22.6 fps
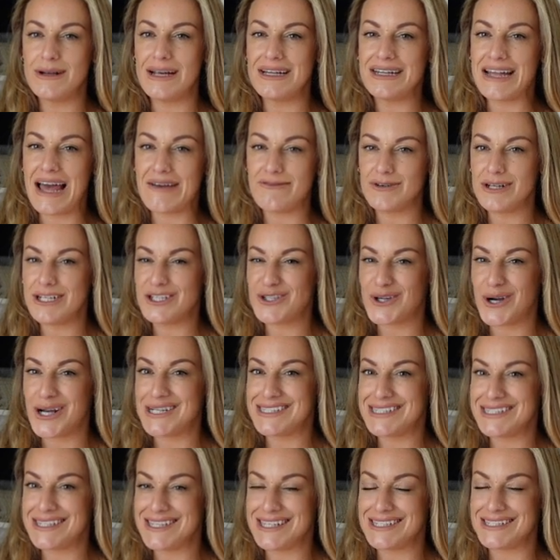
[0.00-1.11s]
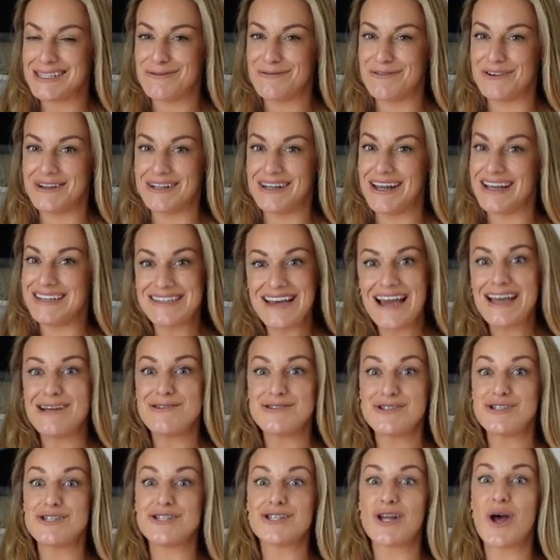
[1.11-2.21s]
and like never really tries anything different I dare you
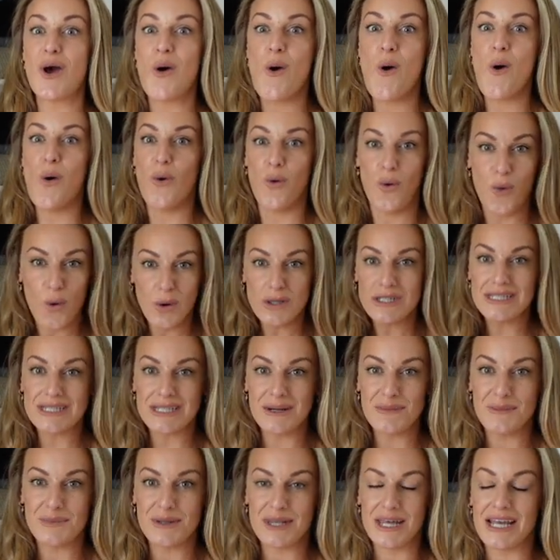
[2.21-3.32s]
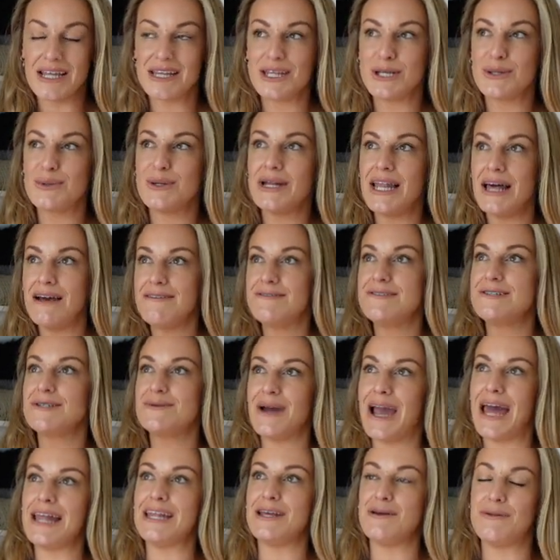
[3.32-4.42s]
to just order something that you'd love to
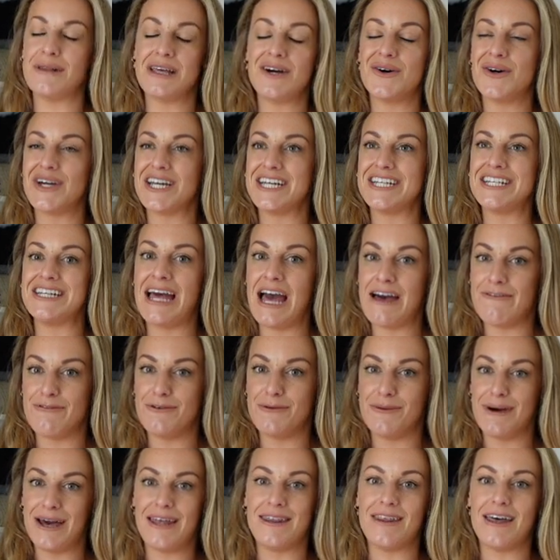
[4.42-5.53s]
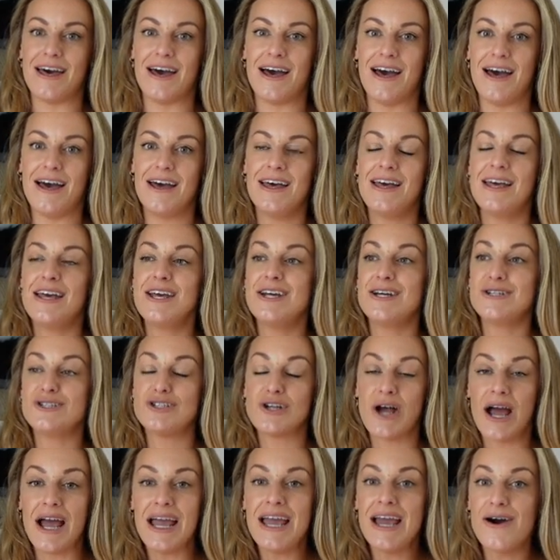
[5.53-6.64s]
wear that you think oh, I could never wear that
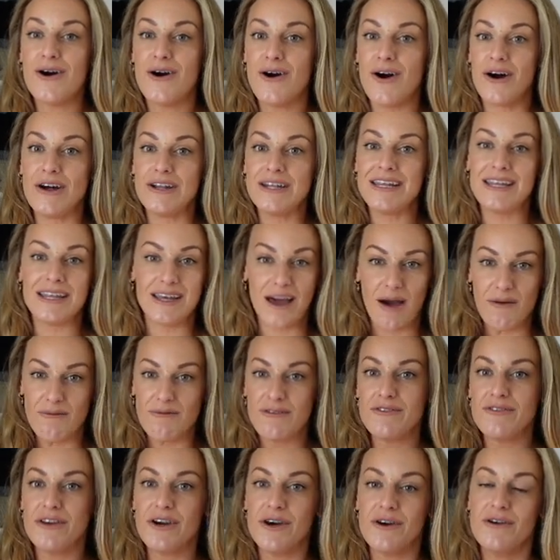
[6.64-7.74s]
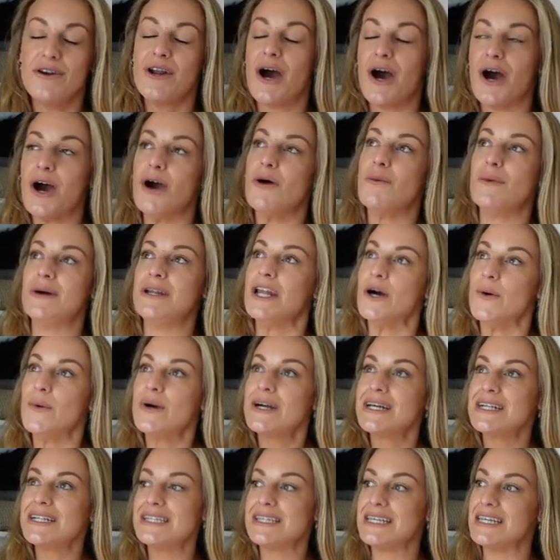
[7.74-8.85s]
Try it on in the comfort of your own home when no one
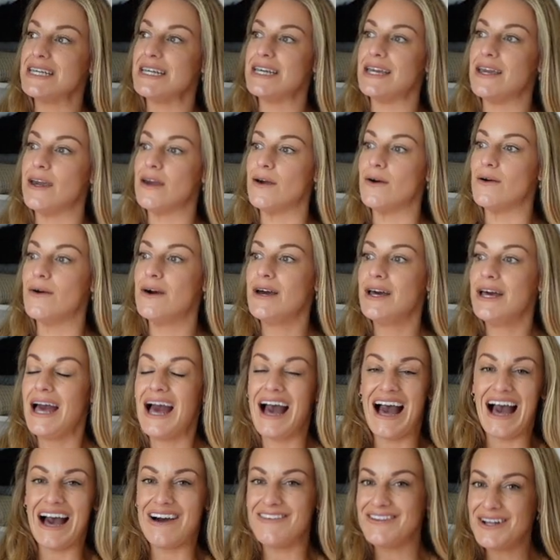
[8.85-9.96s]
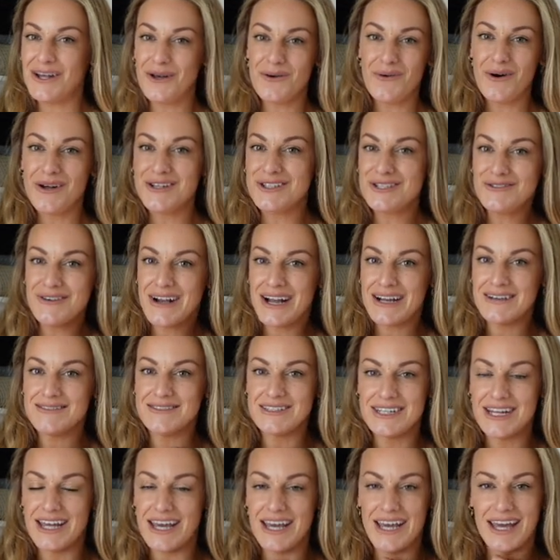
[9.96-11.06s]
can see you. Have a little wander around
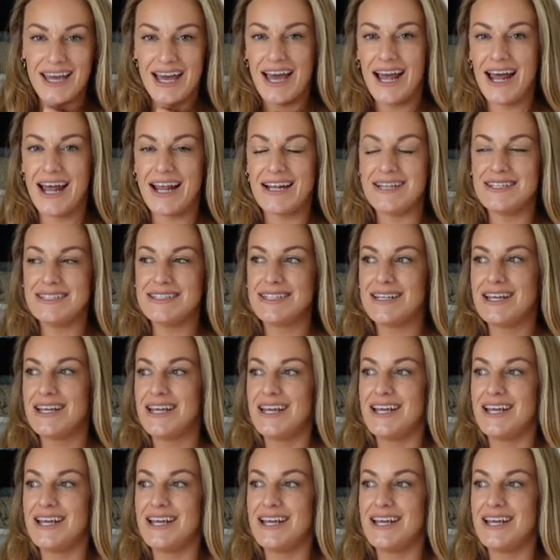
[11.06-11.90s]
in it and